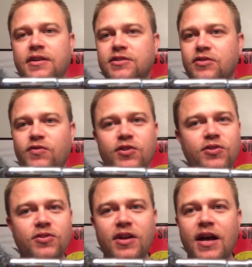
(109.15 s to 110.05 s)
So if you
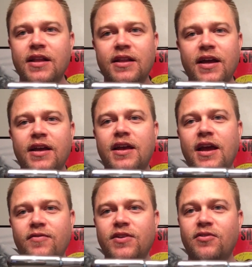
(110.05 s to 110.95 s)
do not like
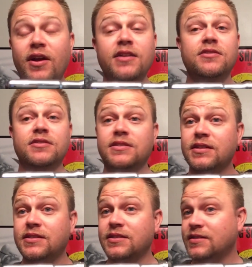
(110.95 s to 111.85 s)
hefty razors,
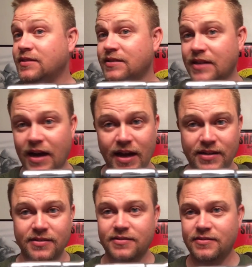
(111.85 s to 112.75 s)
this is
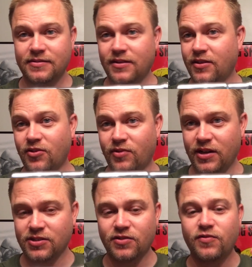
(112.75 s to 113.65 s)
not the
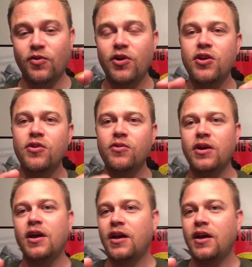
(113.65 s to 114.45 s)
razor for you.